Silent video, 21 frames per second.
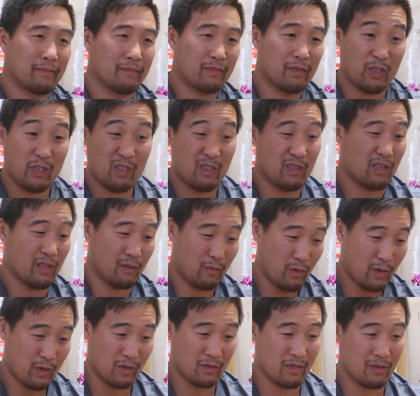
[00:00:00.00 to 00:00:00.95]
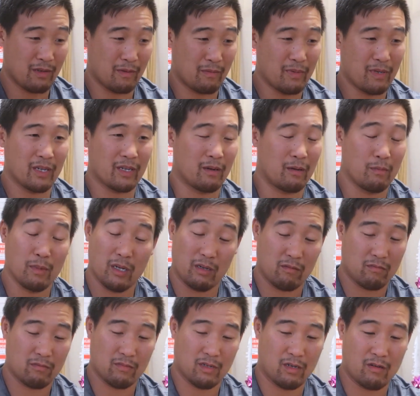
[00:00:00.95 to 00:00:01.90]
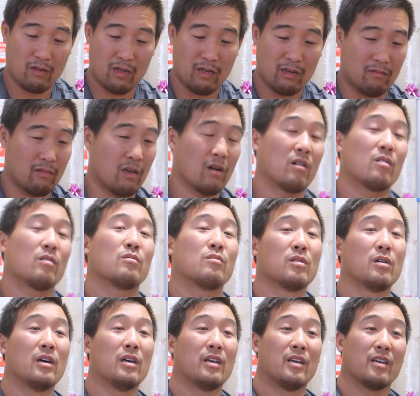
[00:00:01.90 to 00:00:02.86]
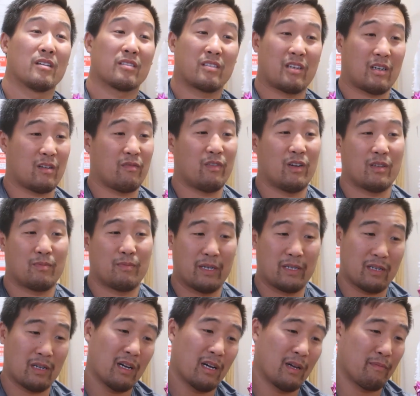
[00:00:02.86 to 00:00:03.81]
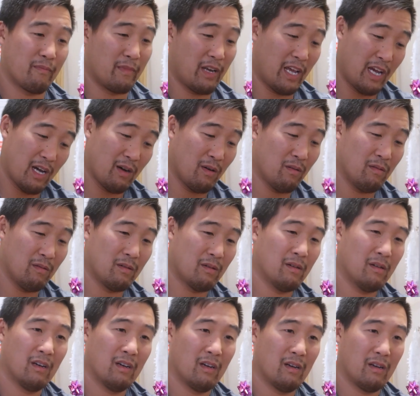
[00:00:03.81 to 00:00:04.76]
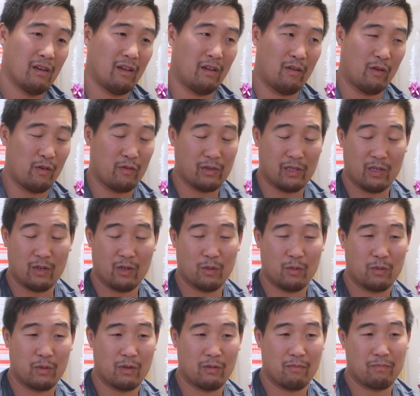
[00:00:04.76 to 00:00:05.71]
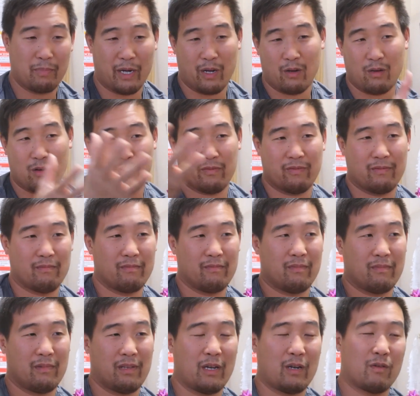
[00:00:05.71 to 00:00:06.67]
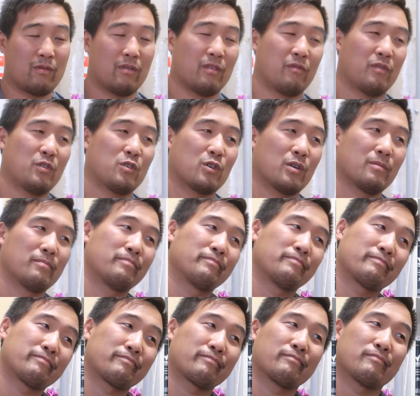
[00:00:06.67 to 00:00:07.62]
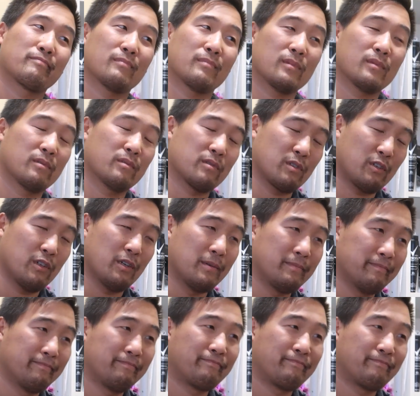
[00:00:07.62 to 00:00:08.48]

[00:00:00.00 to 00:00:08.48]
So you need to work on something big. I'm like, all right, I'll sacrifice my time now, and hopefully it would pay off later on in the future. Yeah.